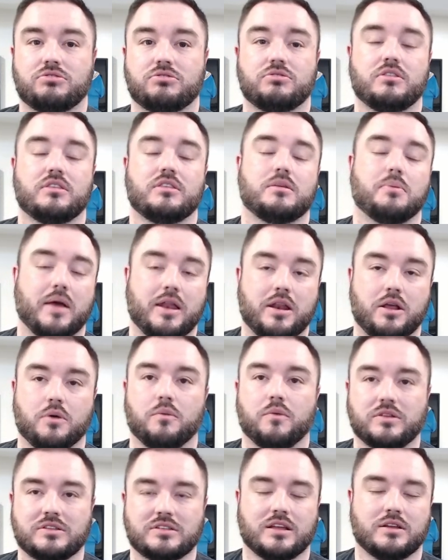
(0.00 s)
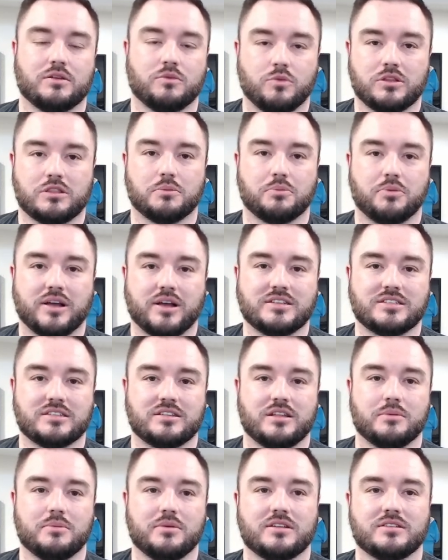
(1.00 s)
depending on once again what the prices
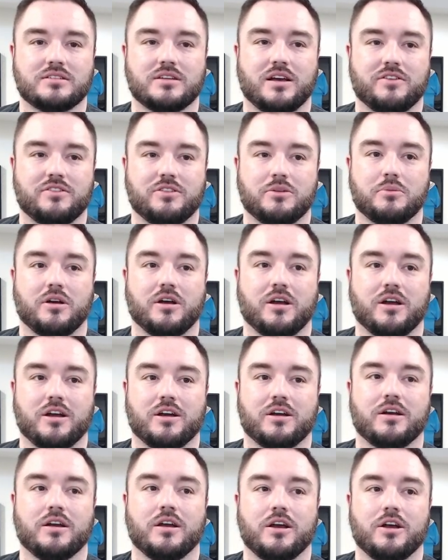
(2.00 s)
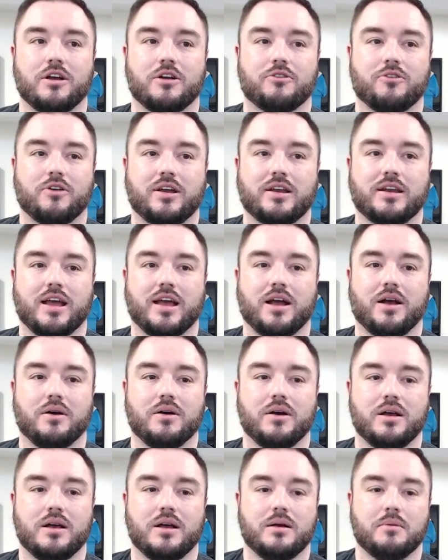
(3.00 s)
of them of them are right now.
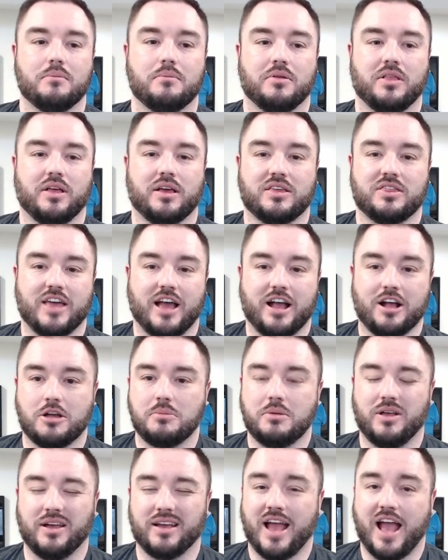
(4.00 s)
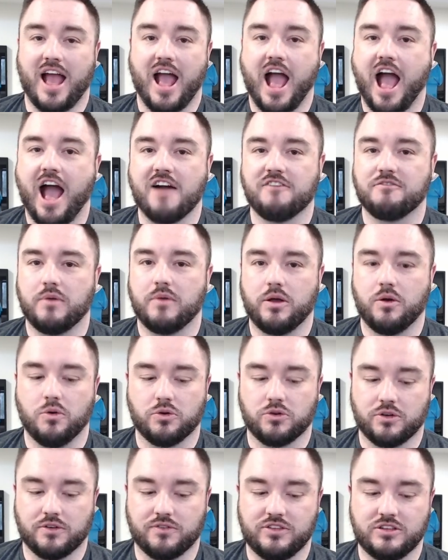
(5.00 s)
But like that could be like half my
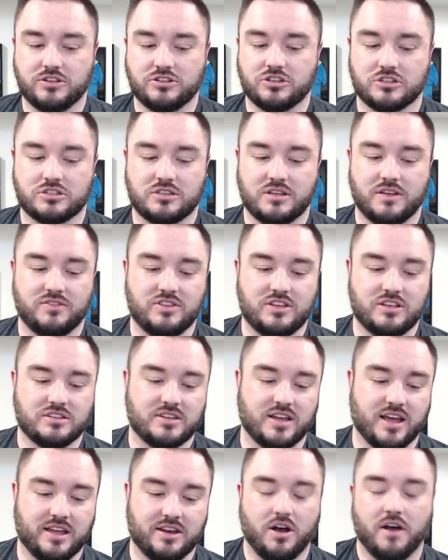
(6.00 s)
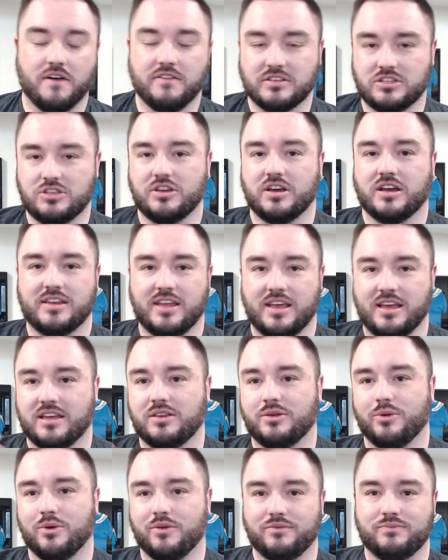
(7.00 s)
order if these just if these ten. Obviously, you got to take
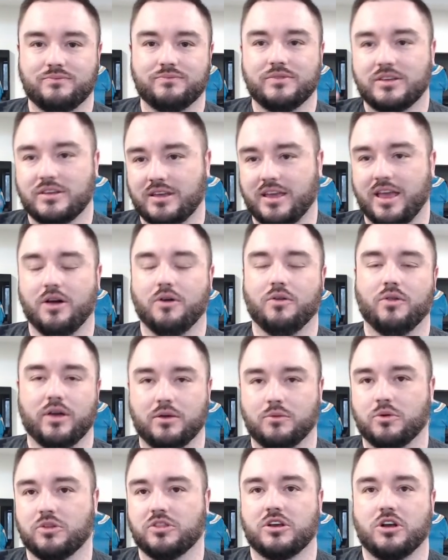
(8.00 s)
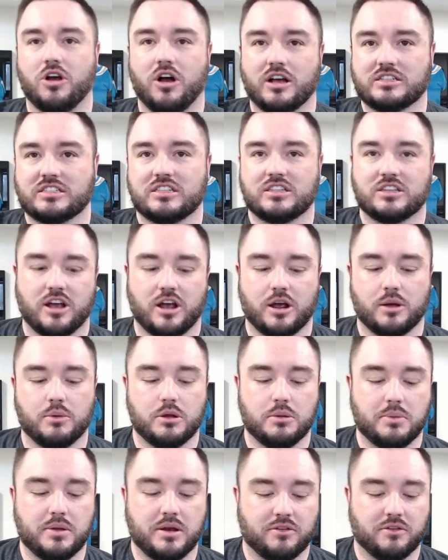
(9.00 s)
into account like what the cost of the car would
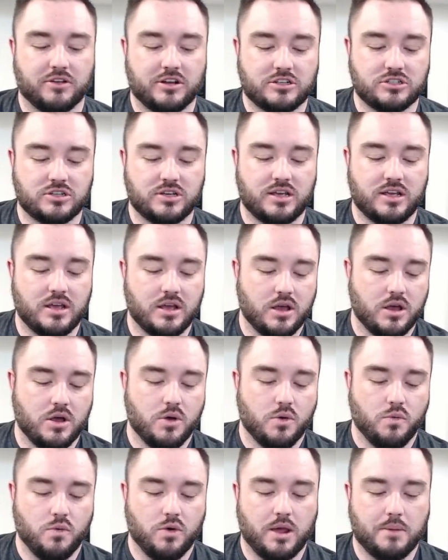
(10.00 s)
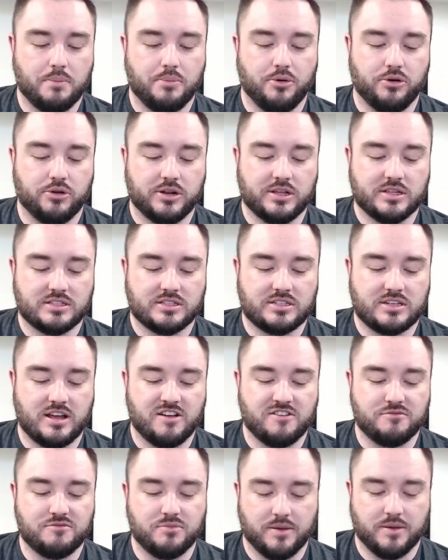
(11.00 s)
have been originally when I pulled it and
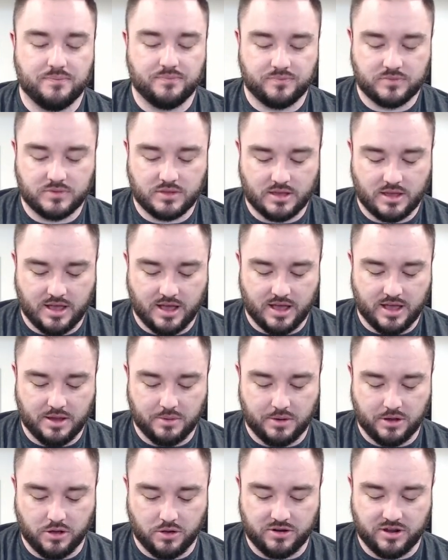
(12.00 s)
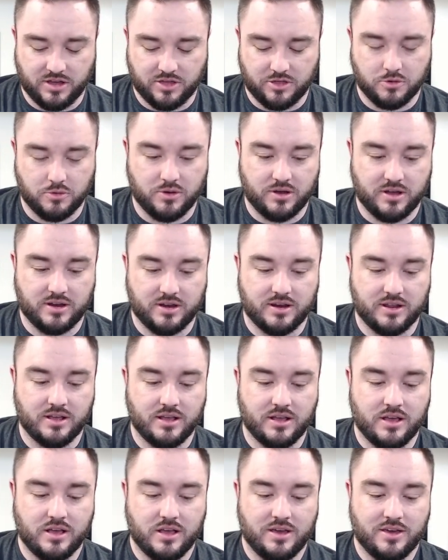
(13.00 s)
stuff. But uh, here we go, another one,
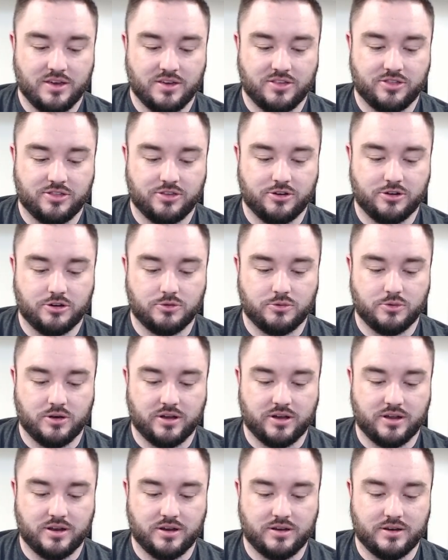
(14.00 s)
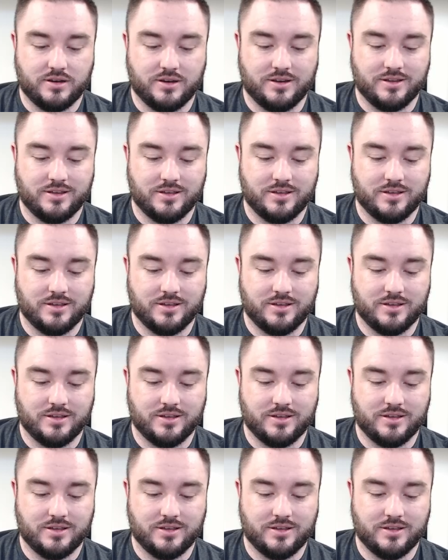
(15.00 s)
third one.